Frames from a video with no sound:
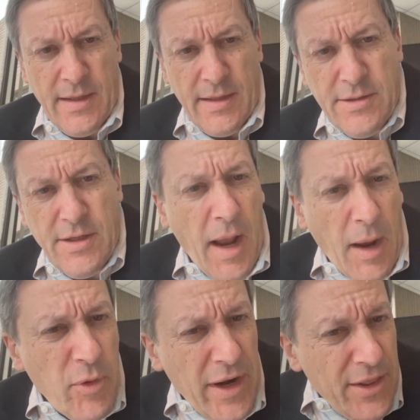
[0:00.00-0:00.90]
That's good.
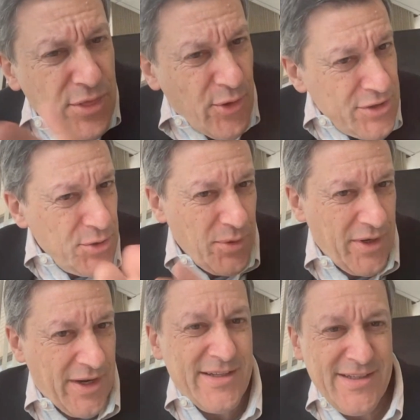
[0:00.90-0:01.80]
What I thought you were
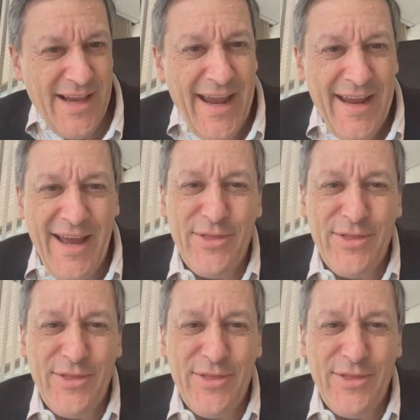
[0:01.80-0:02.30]
going to say,